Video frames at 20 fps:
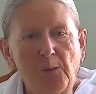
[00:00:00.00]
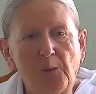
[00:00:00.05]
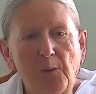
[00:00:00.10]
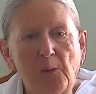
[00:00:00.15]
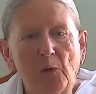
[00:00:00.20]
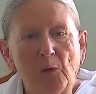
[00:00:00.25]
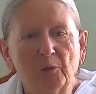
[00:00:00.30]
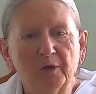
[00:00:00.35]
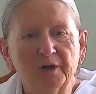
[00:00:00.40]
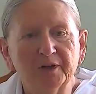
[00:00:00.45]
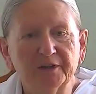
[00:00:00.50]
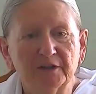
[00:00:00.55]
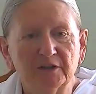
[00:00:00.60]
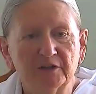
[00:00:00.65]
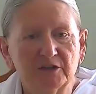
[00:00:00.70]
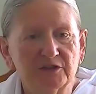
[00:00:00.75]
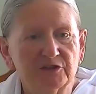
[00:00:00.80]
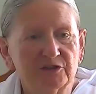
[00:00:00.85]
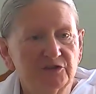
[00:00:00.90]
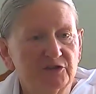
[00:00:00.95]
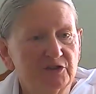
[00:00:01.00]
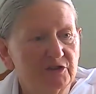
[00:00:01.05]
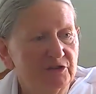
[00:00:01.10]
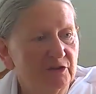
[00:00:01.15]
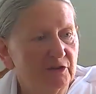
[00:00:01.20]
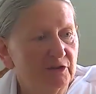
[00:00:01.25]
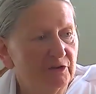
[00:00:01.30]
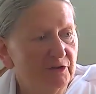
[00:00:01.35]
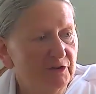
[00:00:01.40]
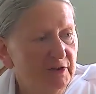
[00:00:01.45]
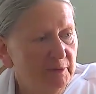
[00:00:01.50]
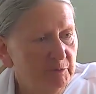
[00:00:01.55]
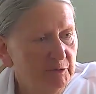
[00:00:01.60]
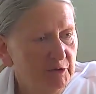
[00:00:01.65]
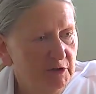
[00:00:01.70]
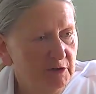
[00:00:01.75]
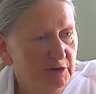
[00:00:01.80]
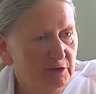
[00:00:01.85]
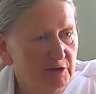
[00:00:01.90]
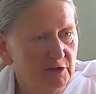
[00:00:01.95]
when there is
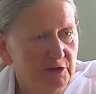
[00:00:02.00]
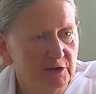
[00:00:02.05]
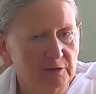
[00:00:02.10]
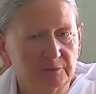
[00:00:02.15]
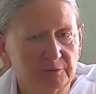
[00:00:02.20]
disagreement